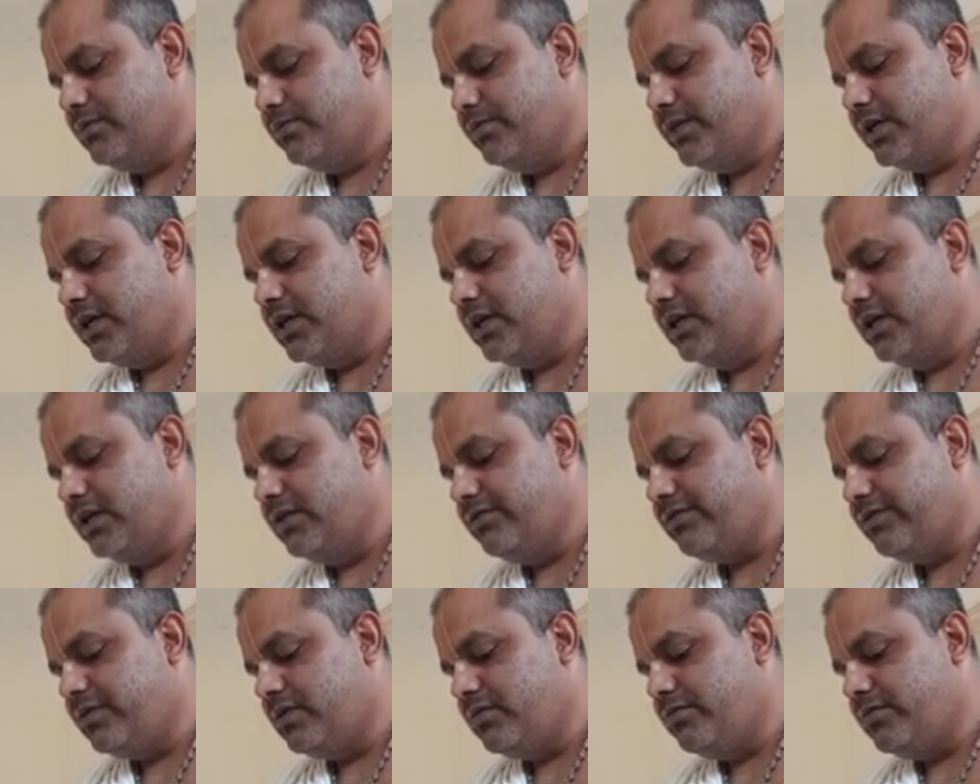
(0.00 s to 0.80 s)

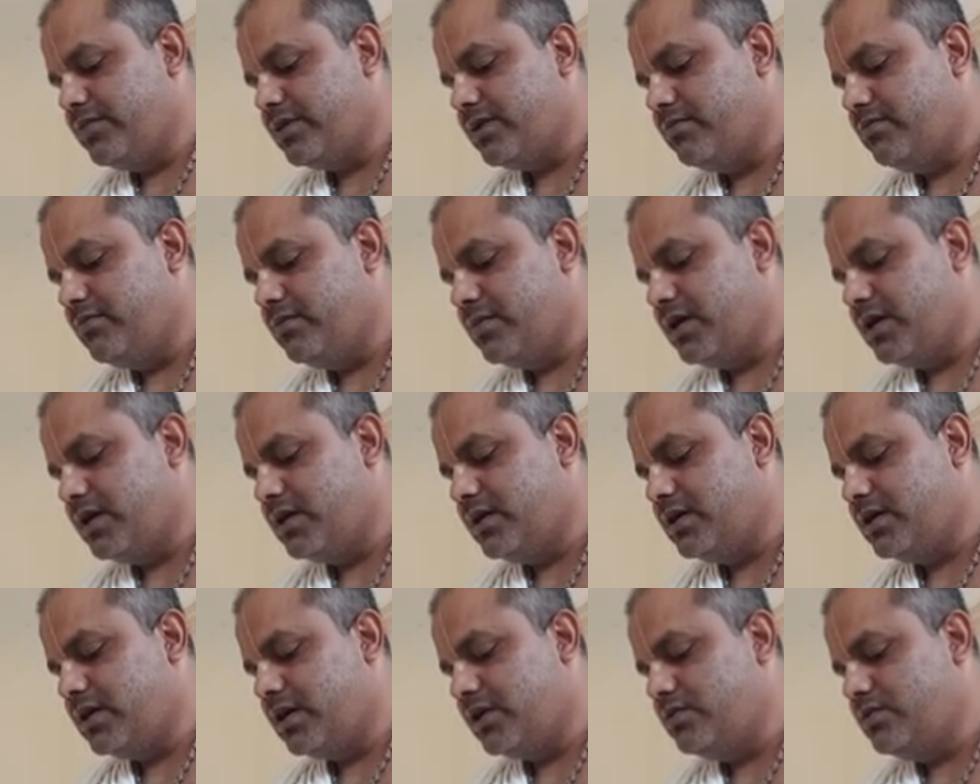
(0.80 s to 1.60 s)
Beginning from
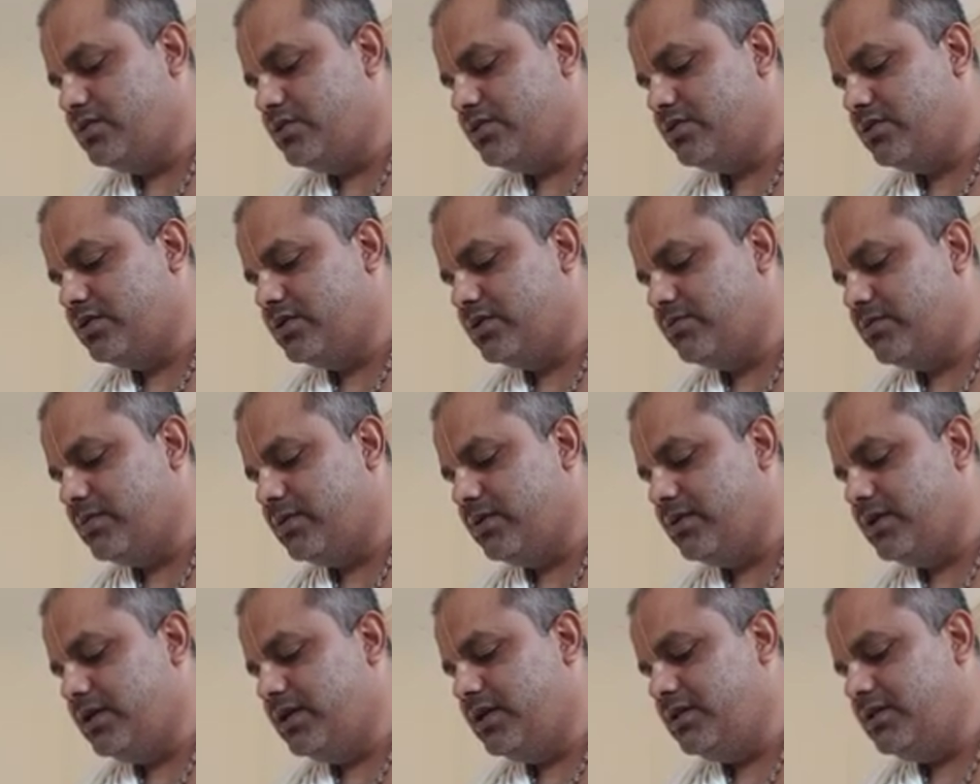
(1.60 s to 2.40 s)
Brahma down to the
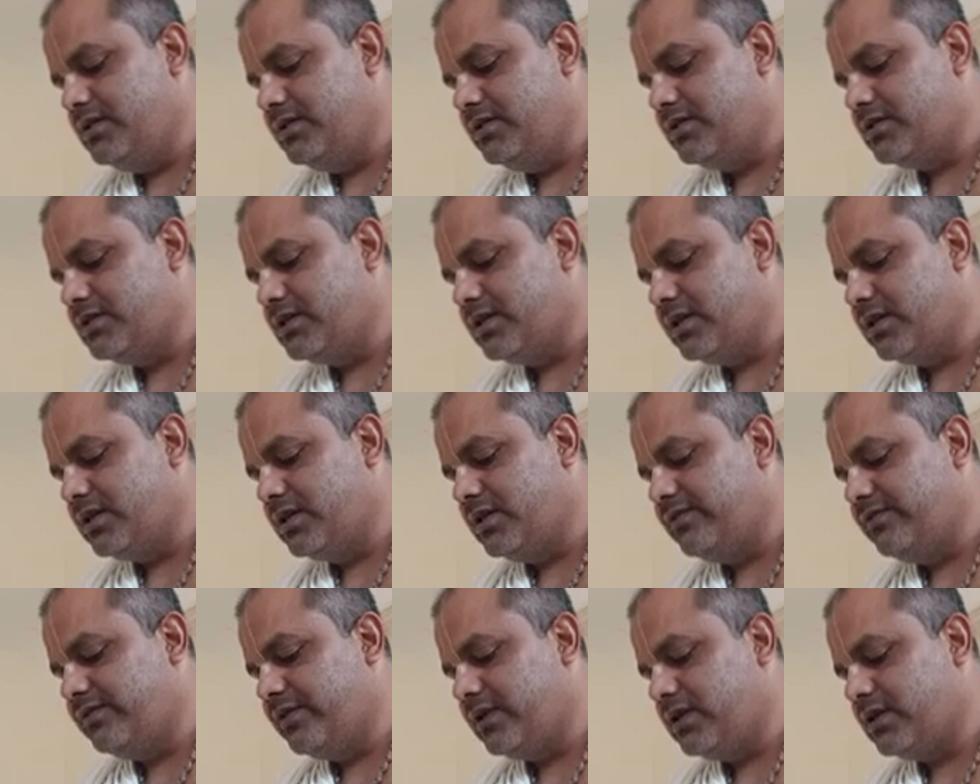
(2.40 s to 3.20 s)

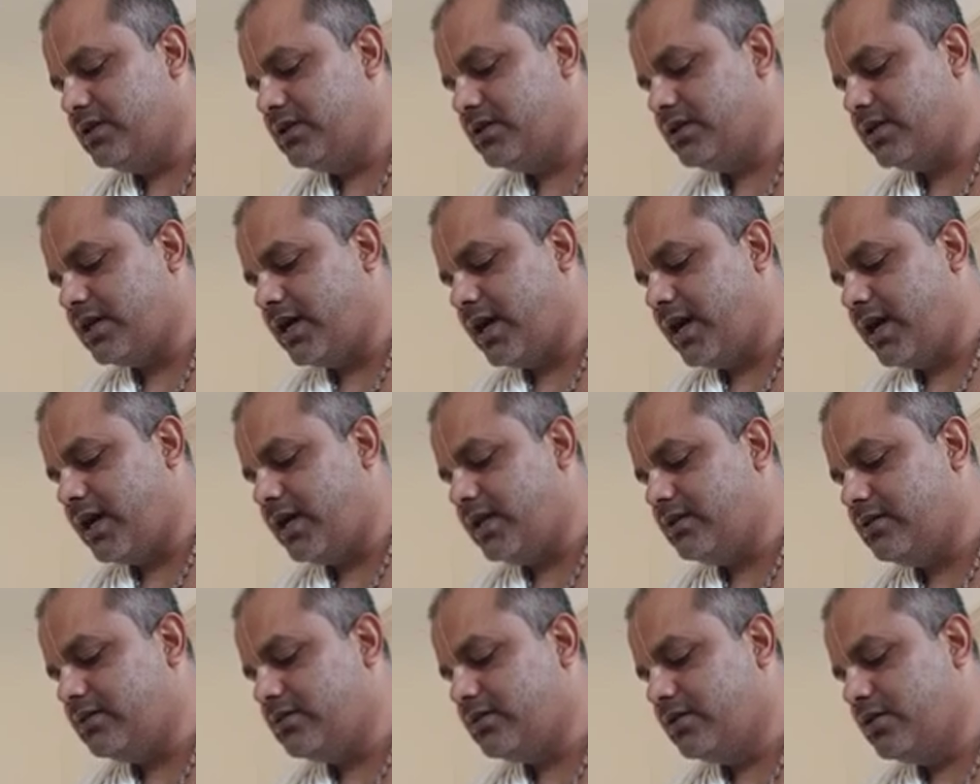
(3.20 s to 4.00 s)
insignificant
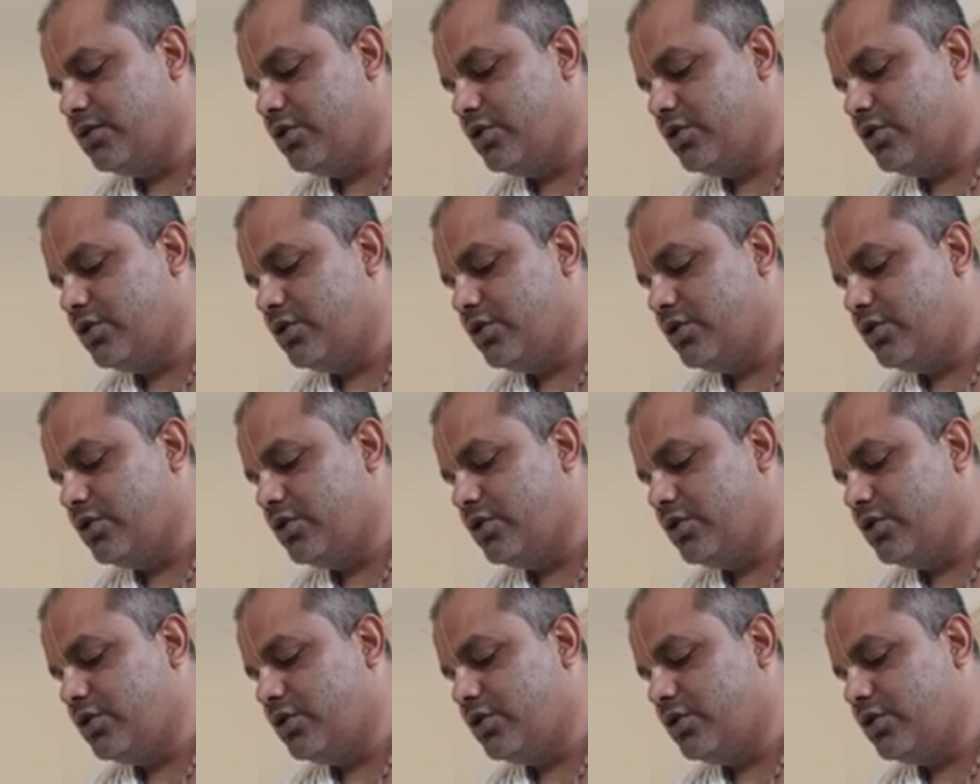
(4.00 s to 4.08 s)
ant,